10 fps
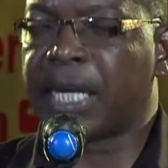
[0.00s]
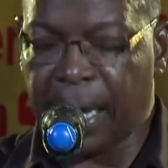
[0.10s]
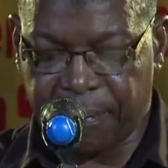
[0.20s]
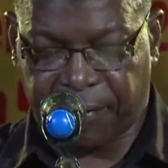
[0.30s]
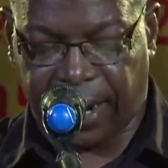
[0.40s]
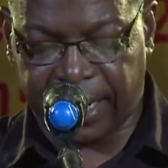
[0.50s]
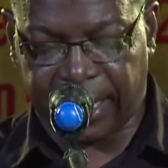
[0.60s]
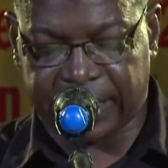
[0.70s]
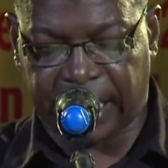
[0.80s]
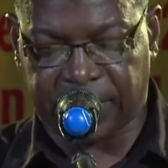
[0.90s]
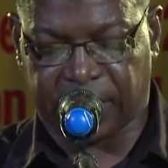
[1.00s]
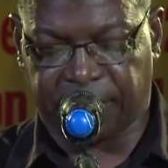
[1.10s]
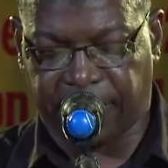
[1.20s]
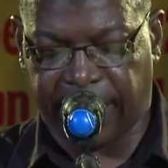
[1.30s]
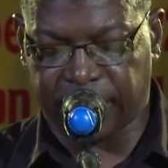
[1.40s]
became very
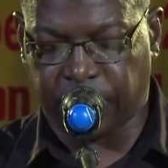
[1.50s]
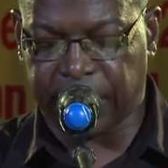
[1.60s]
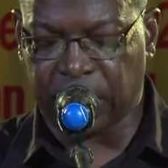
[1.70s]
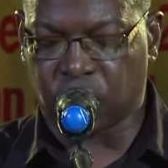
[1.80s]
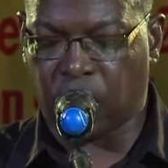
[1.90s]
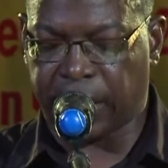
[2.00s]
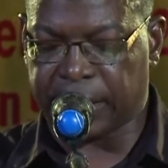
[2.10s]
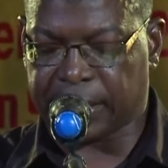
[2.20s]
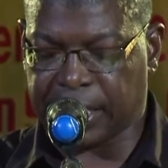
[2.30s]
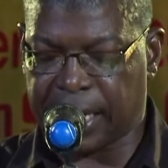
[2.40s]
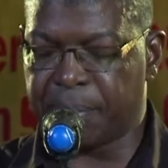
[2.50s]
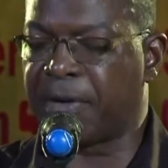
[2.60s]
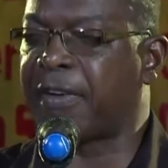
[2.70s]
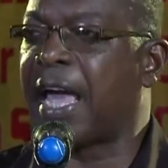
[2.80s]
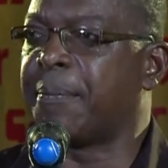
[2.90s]
intensified when he joined the
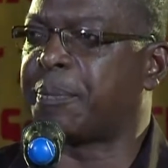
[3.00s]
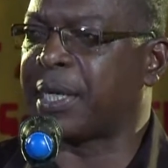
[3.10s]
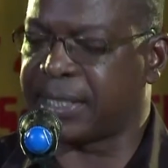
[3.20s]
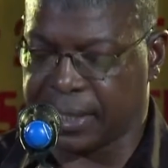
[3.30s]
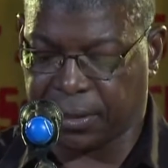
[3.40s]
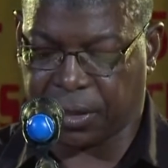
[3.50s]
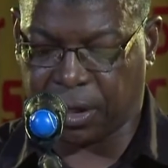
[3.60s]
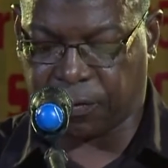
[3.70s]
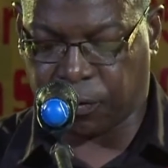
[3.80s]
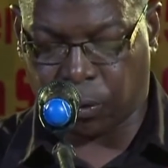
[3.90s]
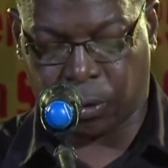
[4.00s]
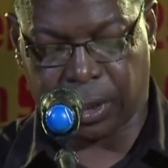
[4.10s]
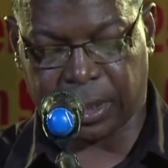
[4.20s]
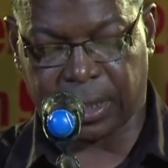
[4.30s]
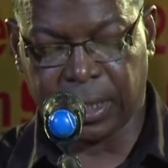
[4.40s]
team of MP Cynthia
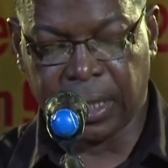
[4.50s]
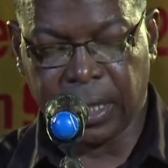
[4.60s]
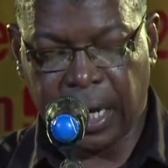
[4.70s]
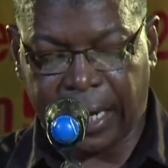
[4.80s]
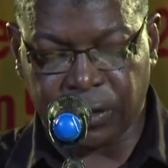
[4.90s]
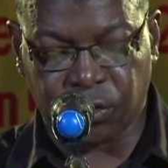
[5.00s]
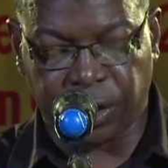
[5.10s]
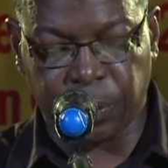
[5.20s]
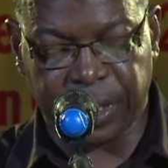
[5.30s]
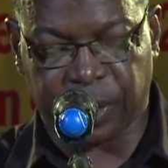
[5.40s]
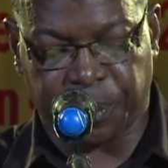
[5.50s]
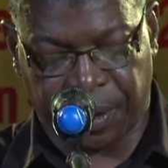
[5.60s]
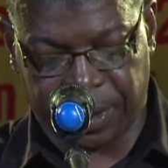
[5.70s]
Ford, and during which